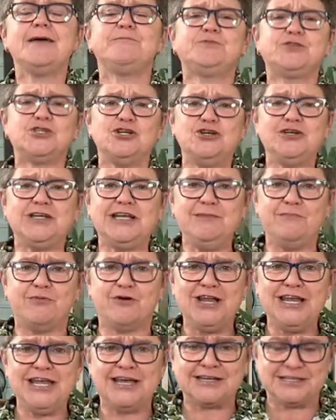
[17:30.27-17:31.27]
absolutely
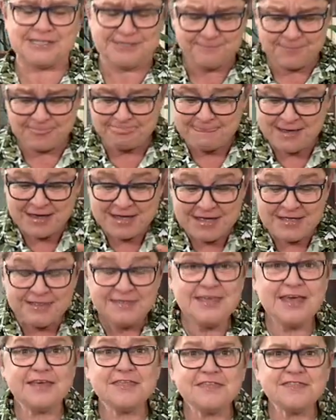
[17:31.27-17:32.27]
brilliant.
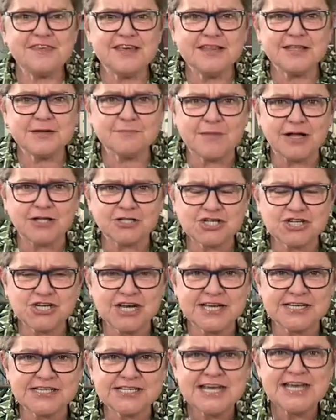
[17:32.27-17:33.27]
The other thing that mulch
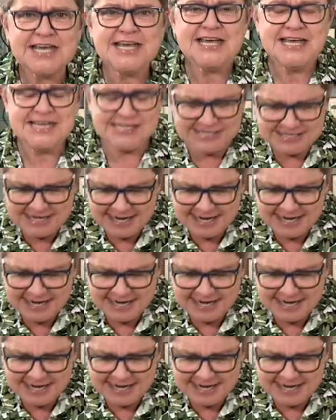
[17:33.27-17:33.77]
does is